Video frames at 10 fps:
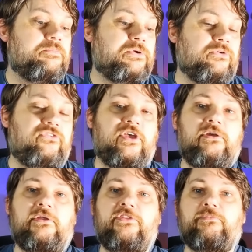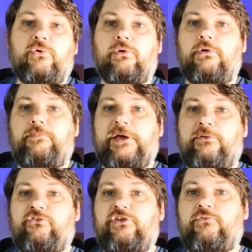but also the more
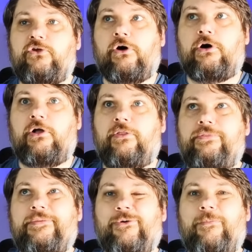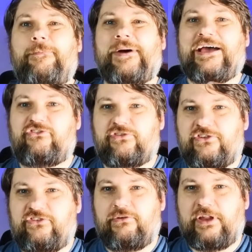pedals you've got, the more
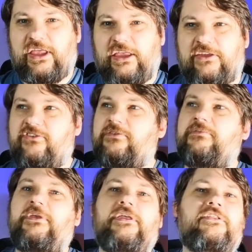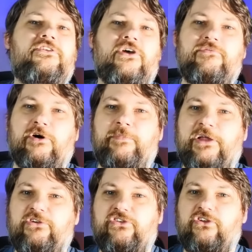batteries you need. 9-volt
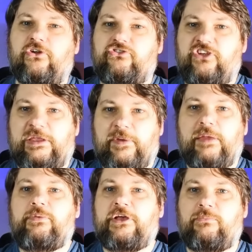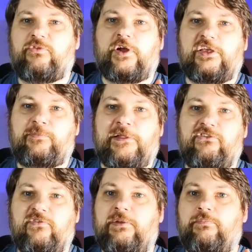batteries are not cheap. It becomes very
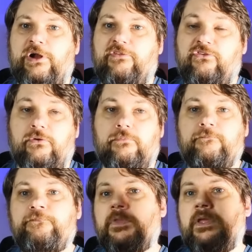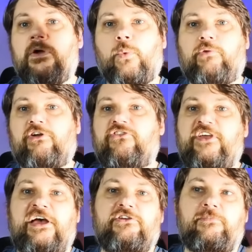expensive and impractical. One runs
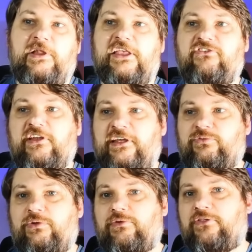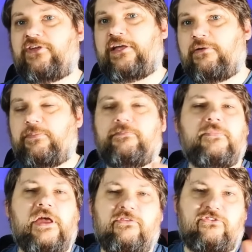out, you replace it, next one runs out,
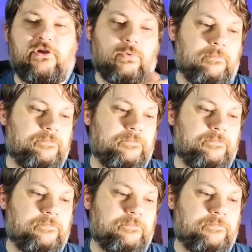and so on.